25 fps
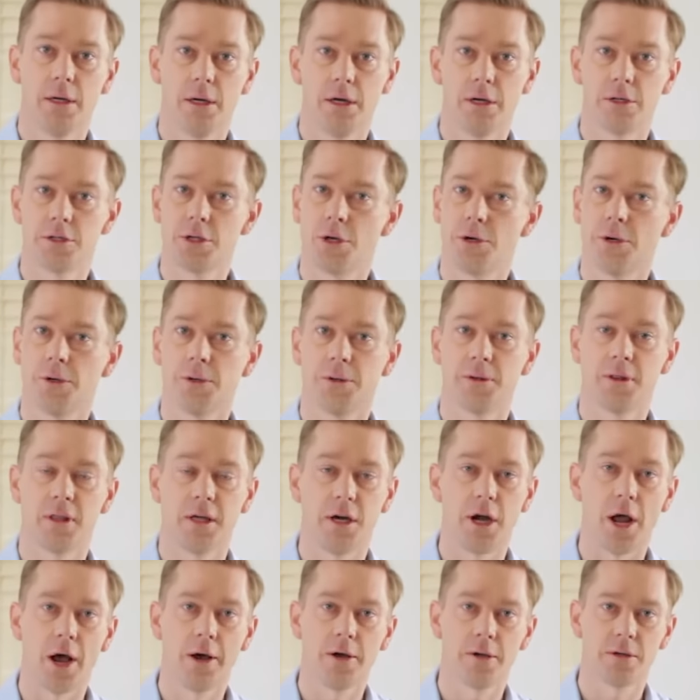It's called the
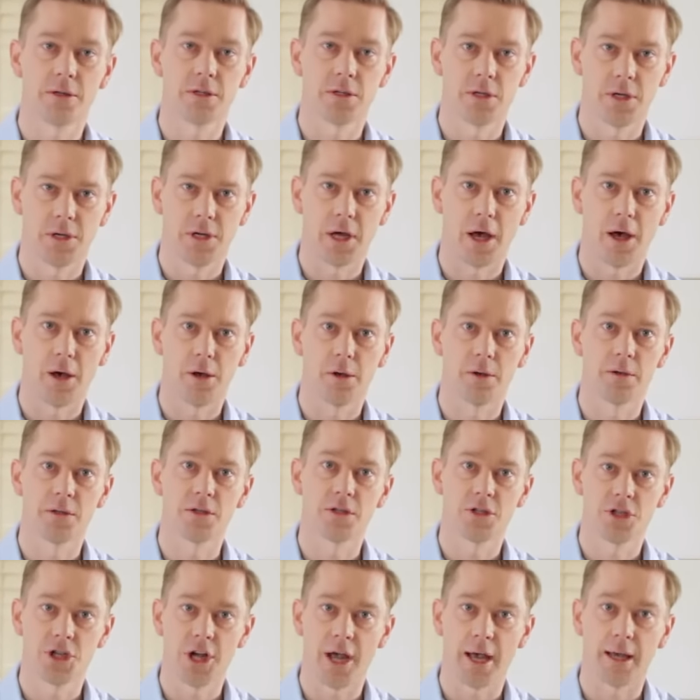nose to toes
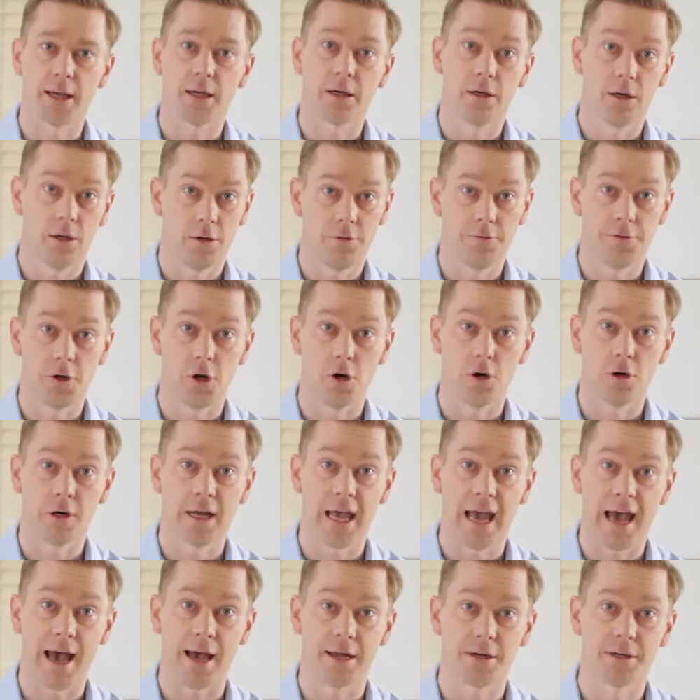check of your
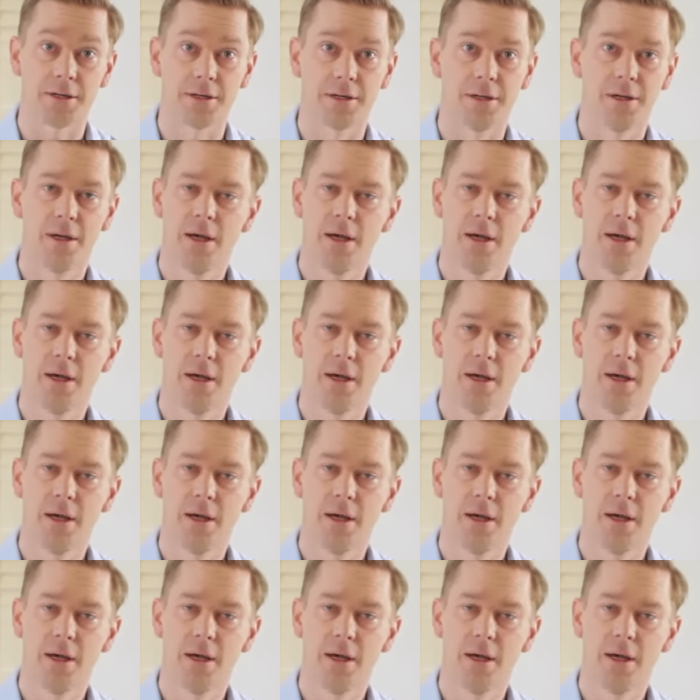cat.